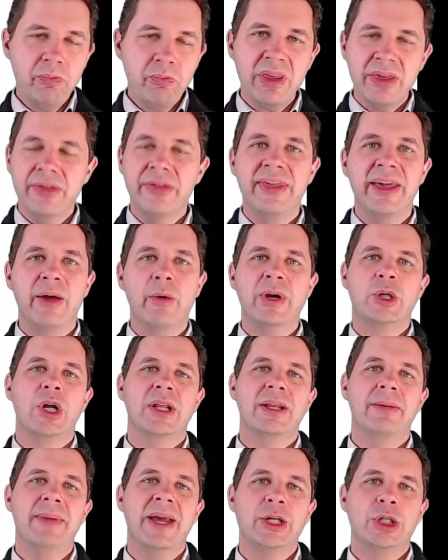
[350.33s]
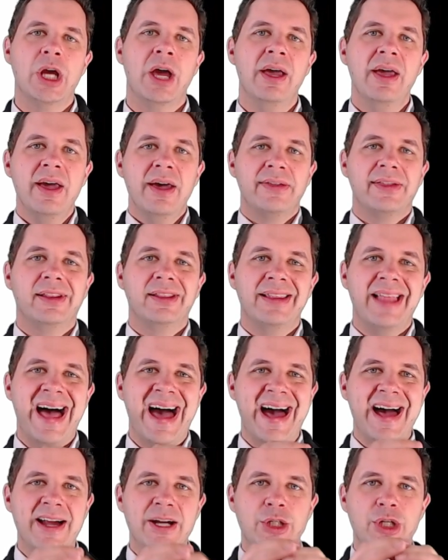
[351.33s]
the thing we're trying to measure, the
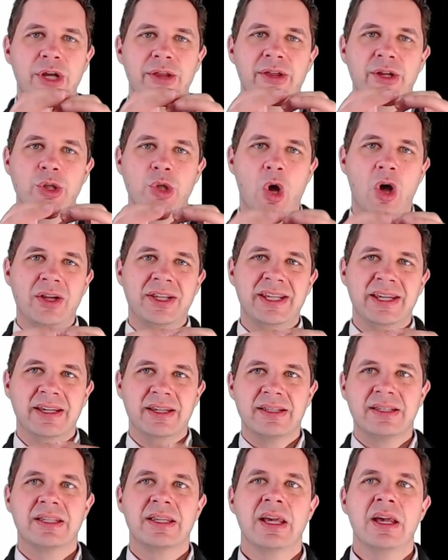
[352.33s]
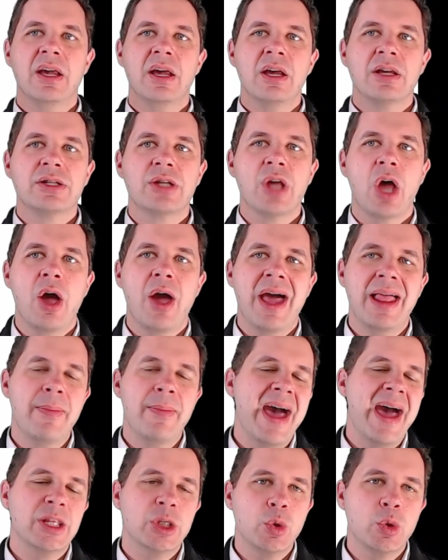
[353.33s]
larger the dot is. So at
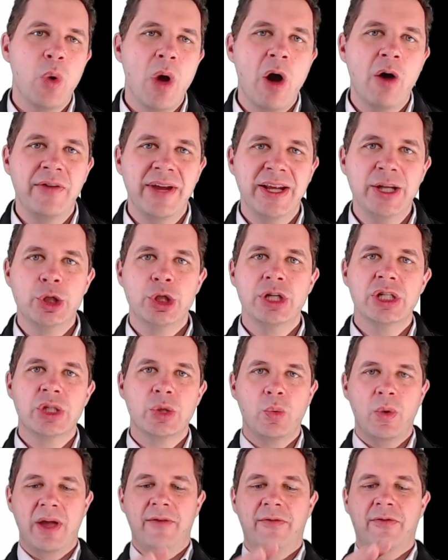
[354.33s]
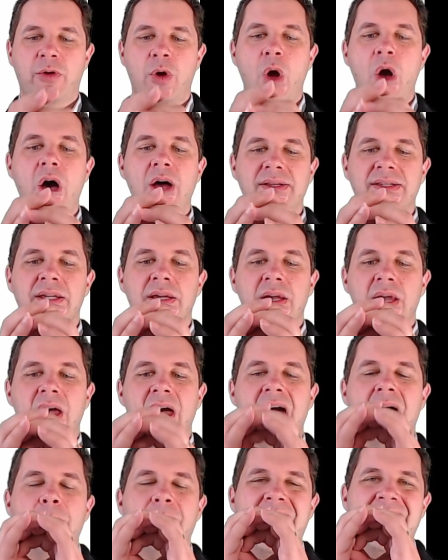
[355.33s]
about 12 inches, we've got
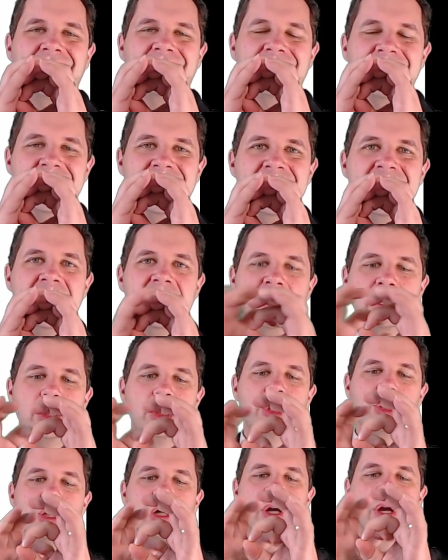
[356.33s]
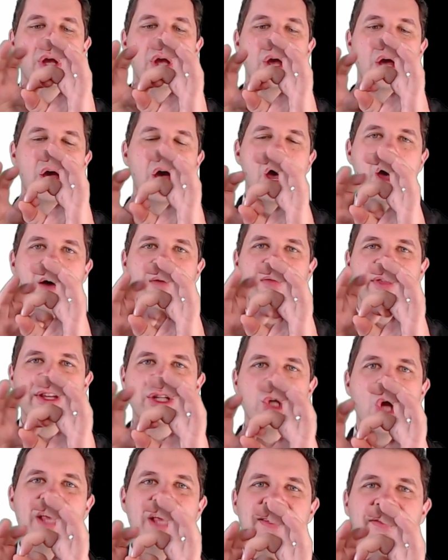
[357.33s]
about an inch of the
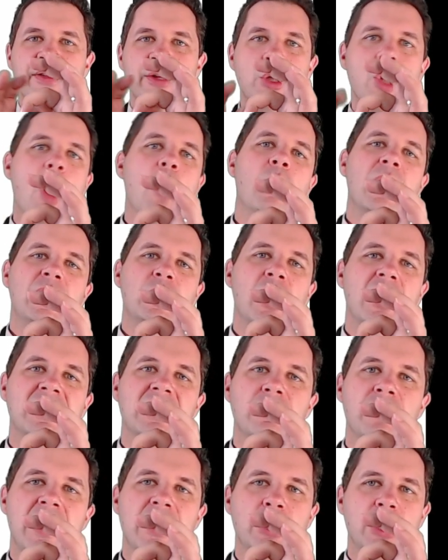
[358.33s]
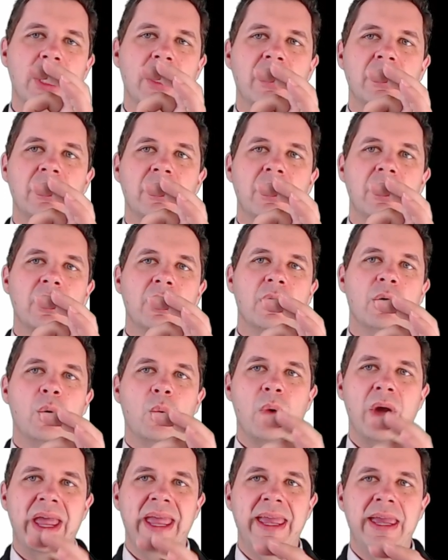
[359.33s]
size of the dot we're trying to measure.
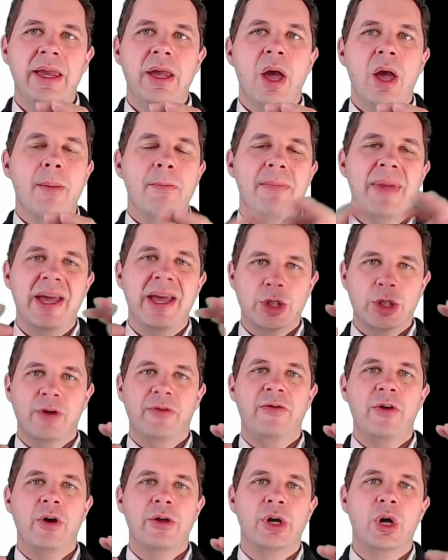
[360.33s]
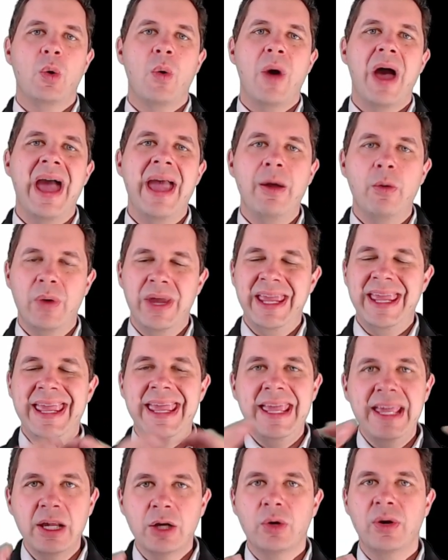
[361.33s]
We measure further away, we
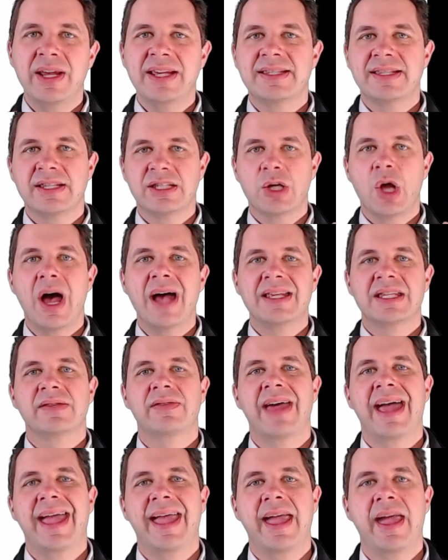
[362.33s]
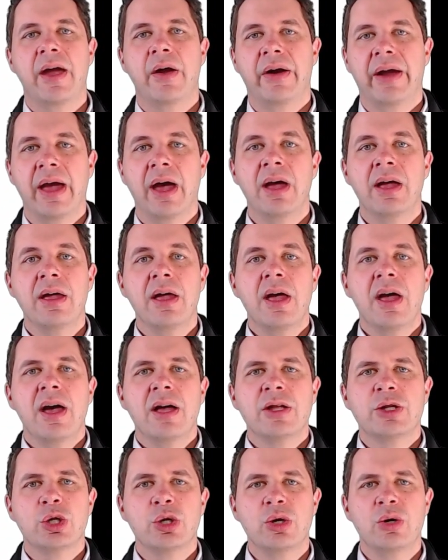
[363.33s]
increase the size of that area
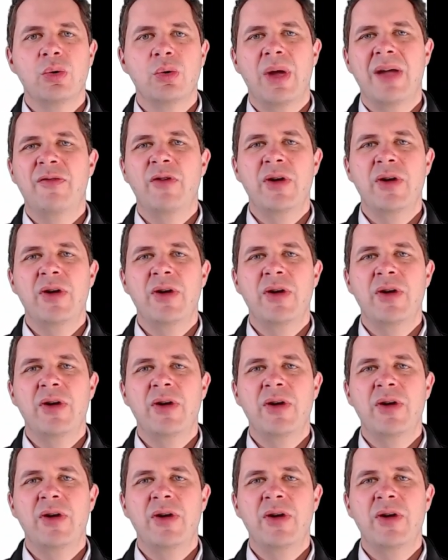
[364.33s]
to, if